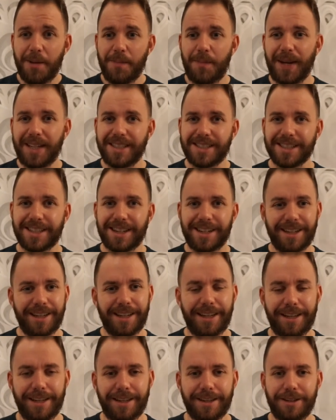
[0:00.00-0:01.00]

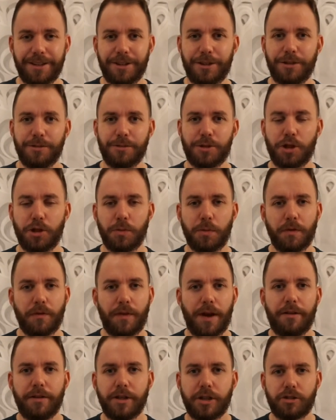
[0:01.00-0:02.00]
Basically, YouTube are
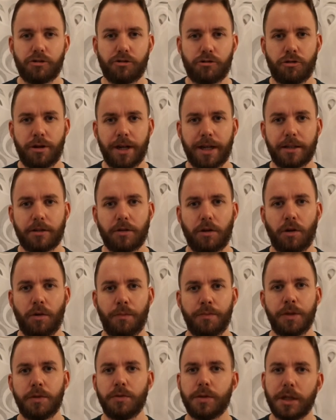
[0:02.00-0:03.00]
very strict
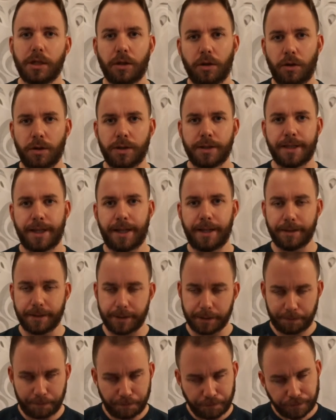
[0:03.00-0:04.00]
on music content.
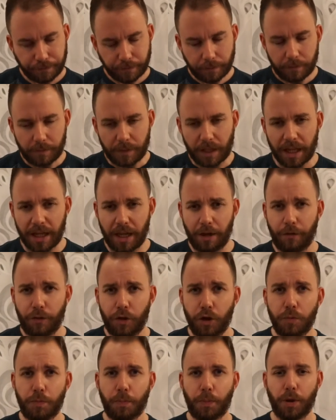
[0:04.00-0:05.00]

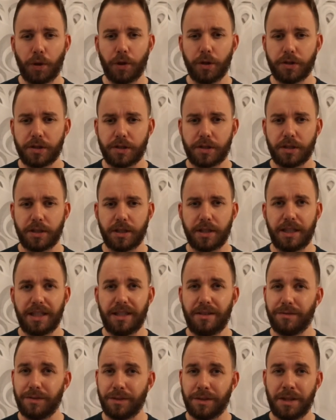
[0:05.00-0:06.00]
If you put
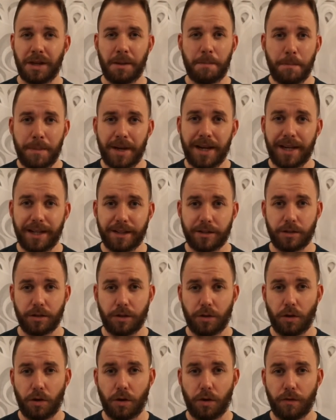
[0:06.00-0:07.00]
even a minute
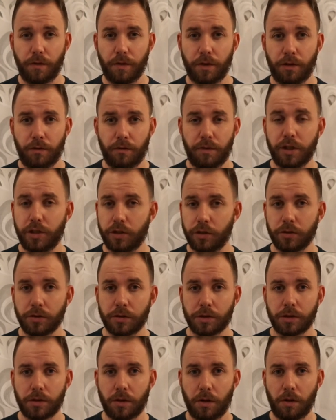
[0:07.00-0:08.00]
of an original
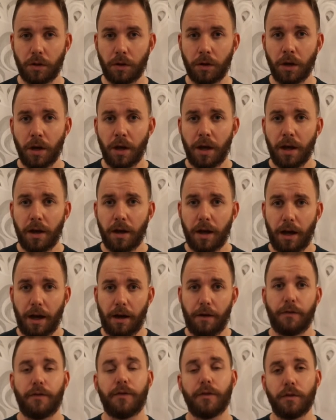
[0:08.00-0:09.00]
song
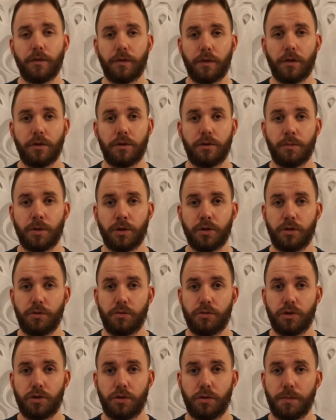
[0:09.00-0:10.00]
at full volume on
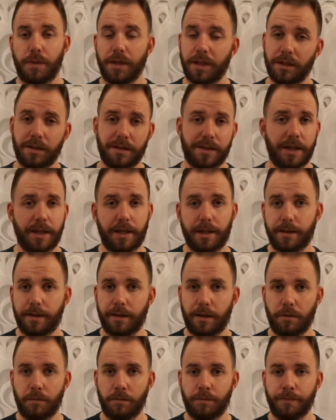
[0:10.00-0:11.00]
YouTube, they're going to take it
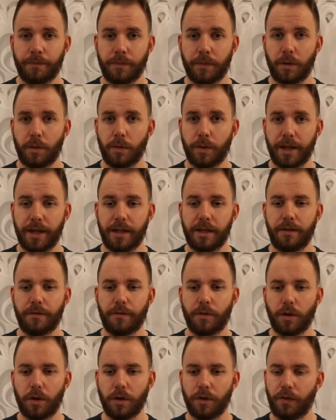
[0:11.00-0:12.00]
down. Okay,
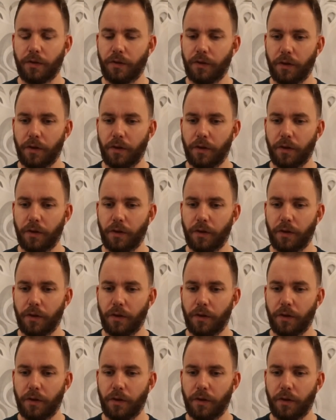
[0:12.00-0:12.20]
they've got